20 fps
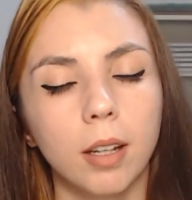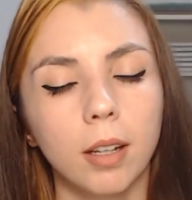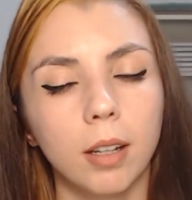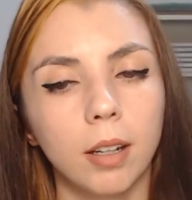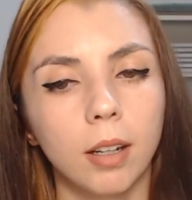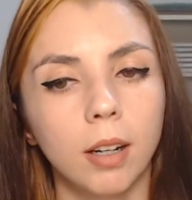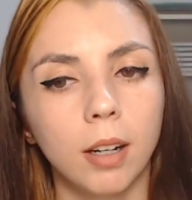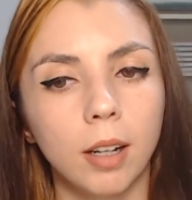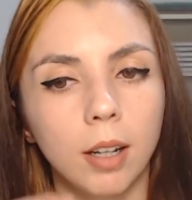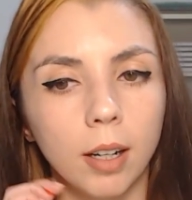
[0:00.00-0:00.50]

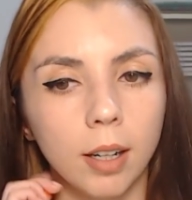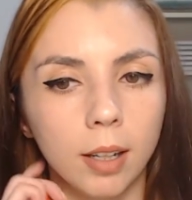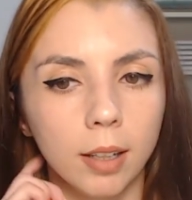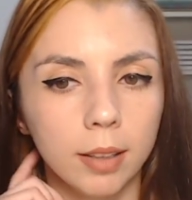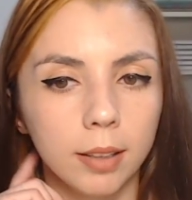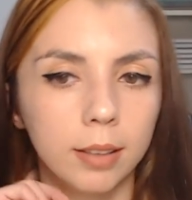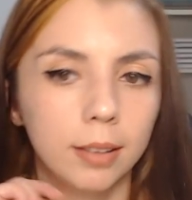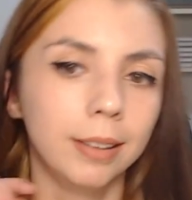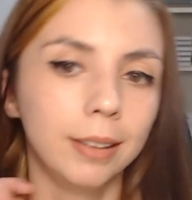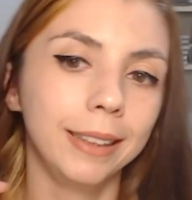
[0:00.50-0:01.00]

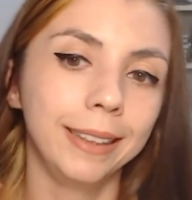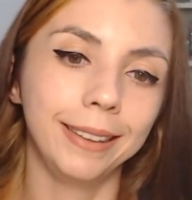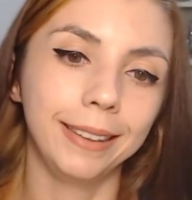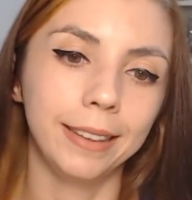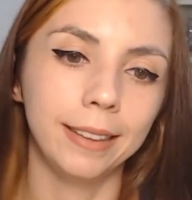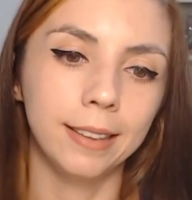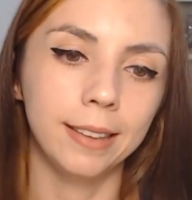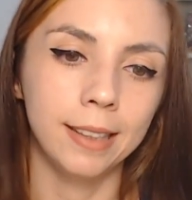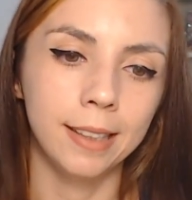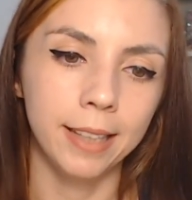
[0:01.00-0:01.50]
Uh, the
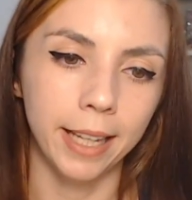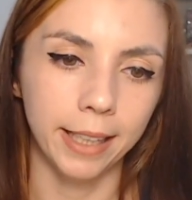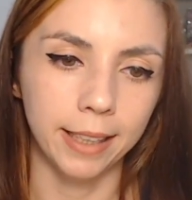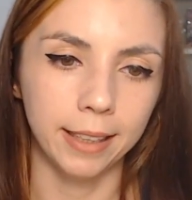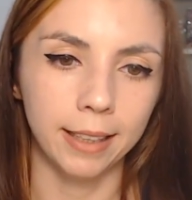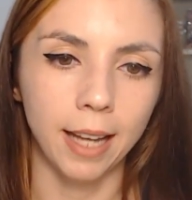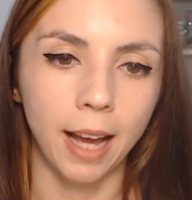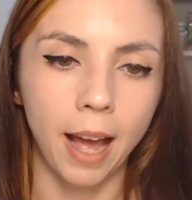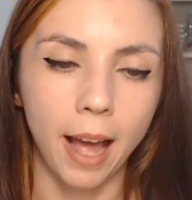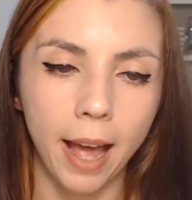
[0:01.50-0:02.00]
needed
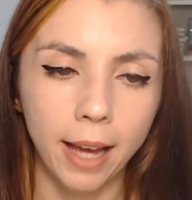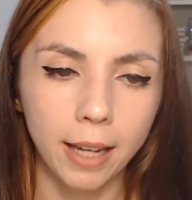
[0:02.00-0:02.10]
data.